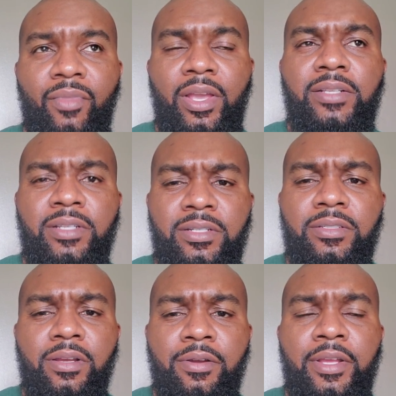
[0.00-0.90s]
It's
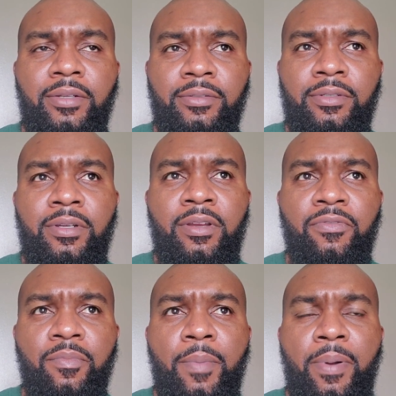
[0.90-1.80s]
concerning
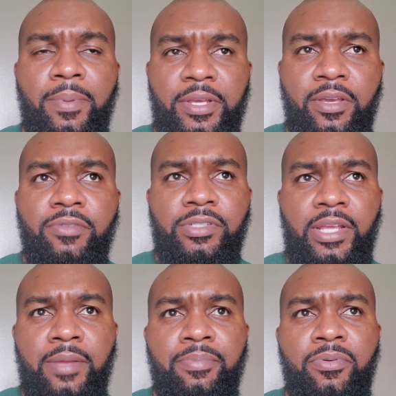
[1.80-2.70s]
from a public health
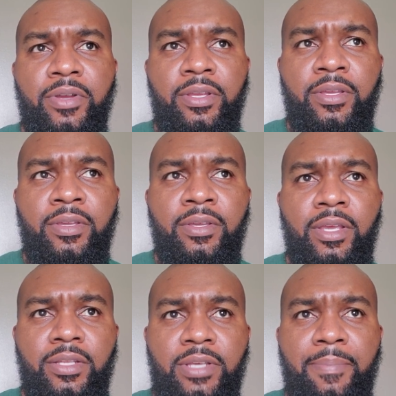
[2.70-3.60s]
standpoint.
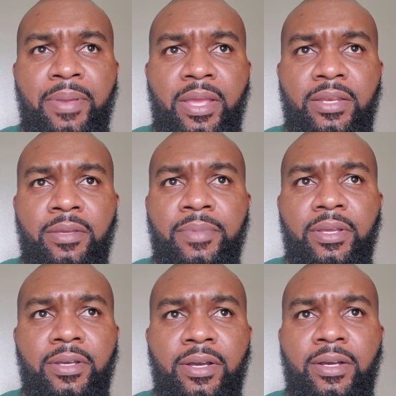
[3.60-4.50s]
It is at pandemic
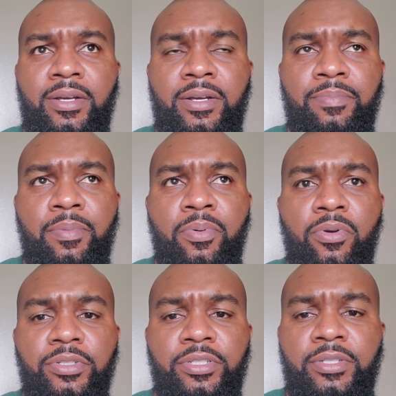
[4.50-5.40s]

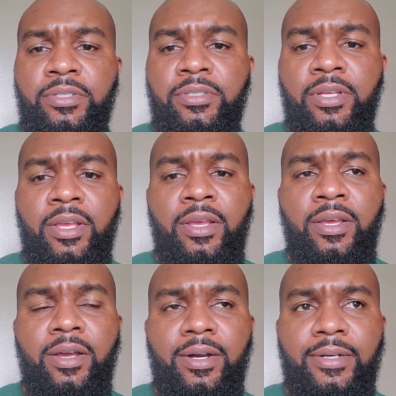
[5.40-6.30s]
proportions.
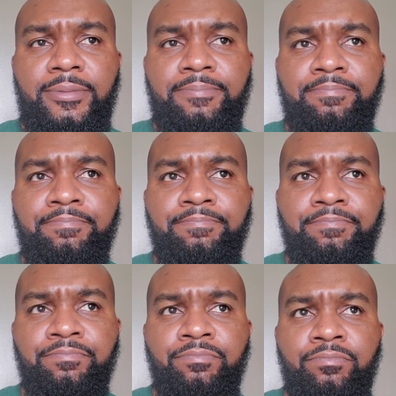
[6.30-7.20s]
And
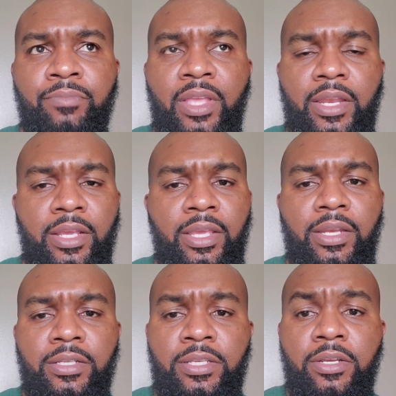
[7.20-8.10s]
again,
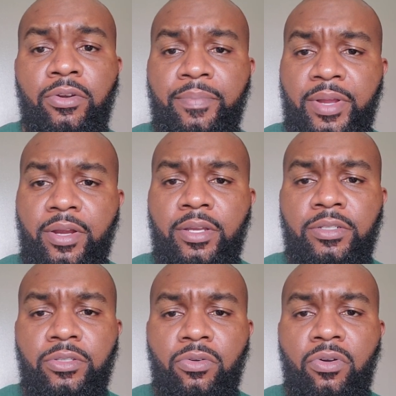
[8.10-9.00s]
it's here on American
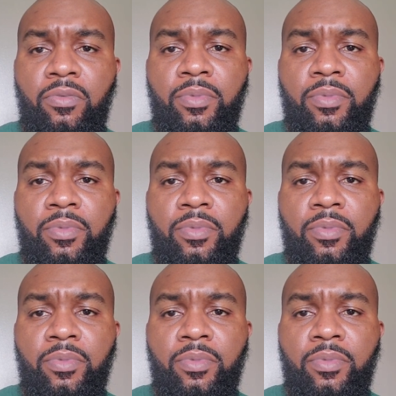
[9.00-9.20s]
soil.